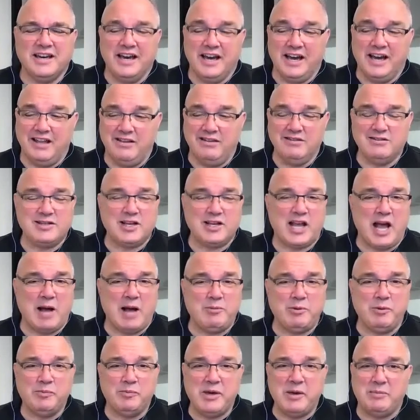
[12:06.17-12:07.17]
And there's a
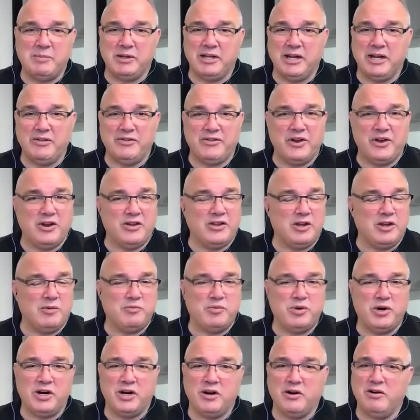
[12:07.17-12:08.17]
couple people out there that
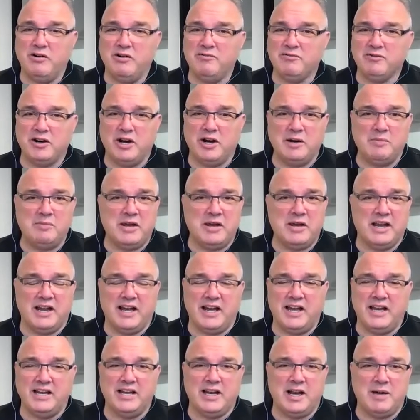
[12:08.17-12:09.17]
put it over on me, and
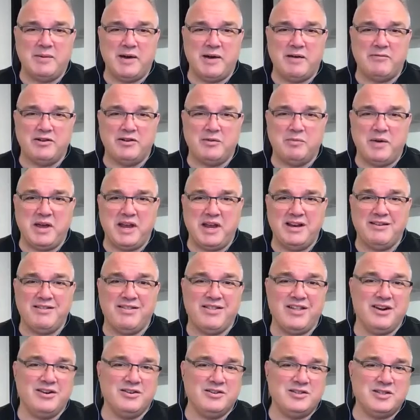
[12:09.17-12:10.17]
I ended up having to paint
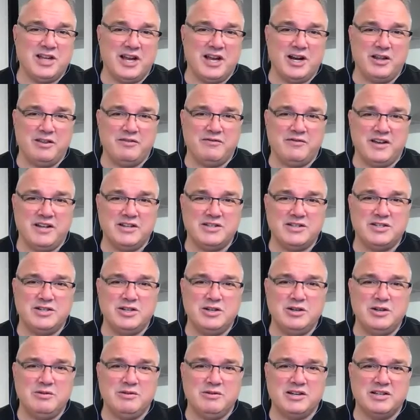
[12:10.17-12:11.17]
their side of the fence
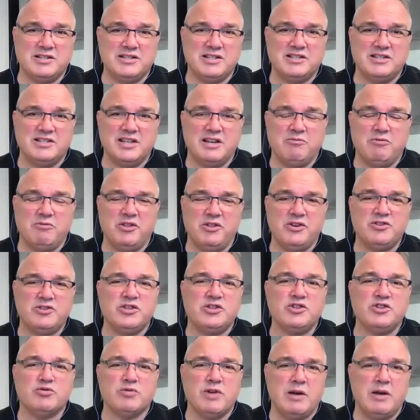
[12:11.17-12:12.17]
too, because they said, well, there's
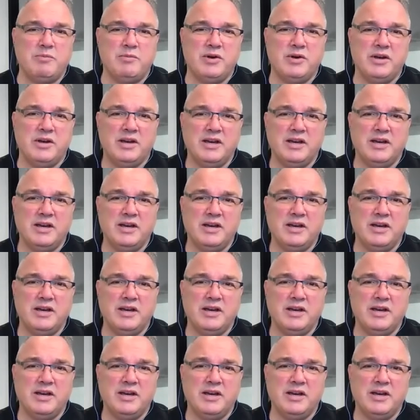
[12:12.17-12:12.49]
a drip.